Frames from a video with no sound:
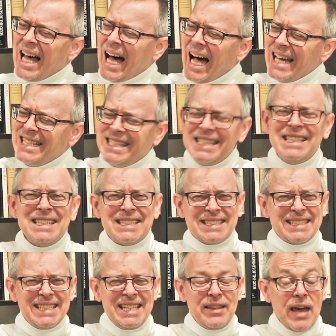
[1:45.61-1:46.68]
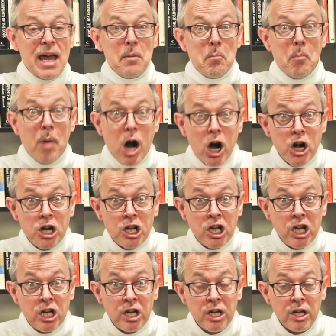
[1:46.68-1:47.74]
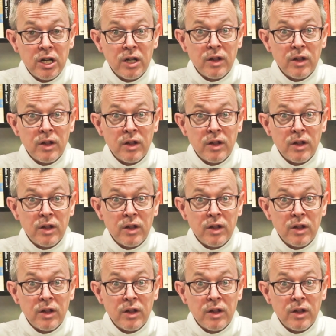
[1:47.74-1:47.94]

I didn't see that mark,